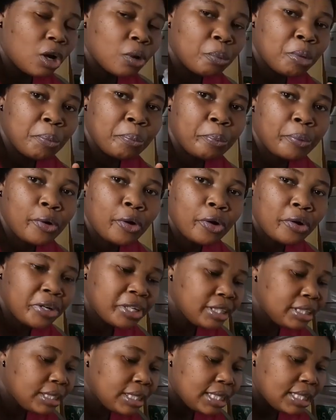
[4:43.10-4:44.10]
I'll be
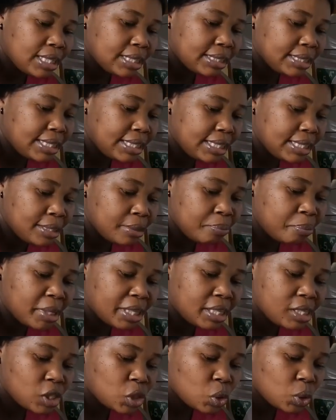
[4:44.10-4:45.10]
pouring the
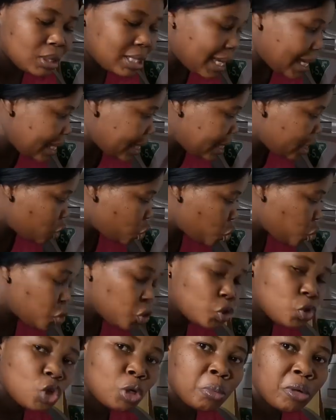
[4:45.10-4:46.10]
baking soda into
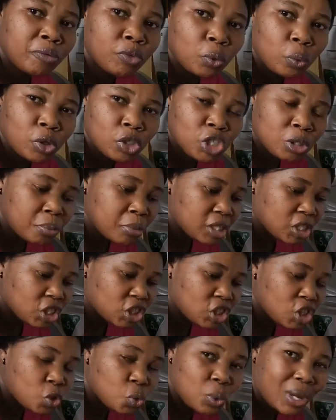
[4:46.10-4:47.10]
the drum of the washing
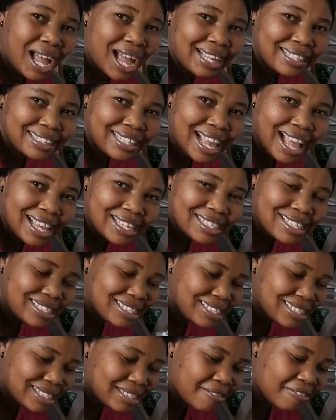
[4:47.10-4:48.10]
machine. This will act as a
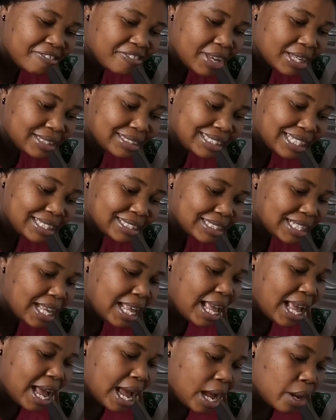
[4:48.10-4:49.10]
disinfectant.
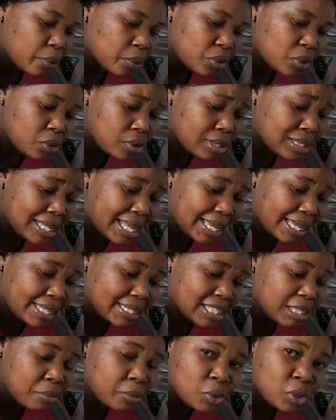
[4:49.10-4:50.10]
I will use like
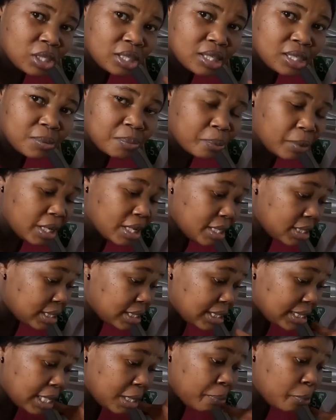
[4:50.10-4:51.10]
a
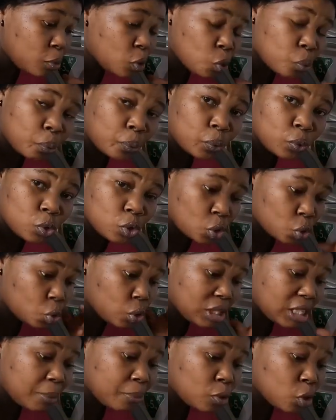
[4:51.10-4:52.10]
tablespoon,
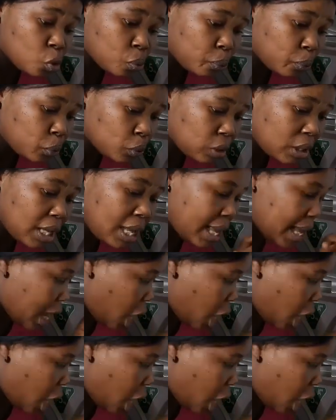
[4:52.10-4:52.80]
2 tablespoons.